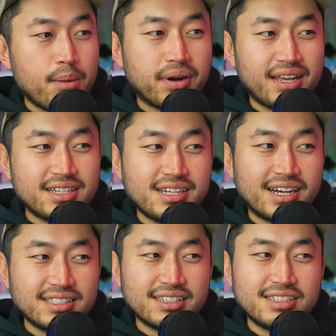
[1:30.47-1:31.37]
But he
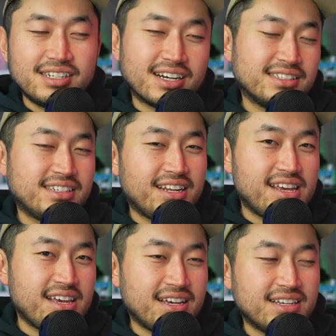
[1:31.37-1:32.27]
just adjusted
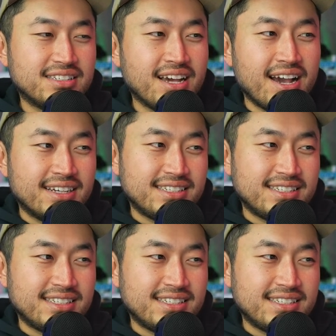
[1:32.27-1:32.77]
his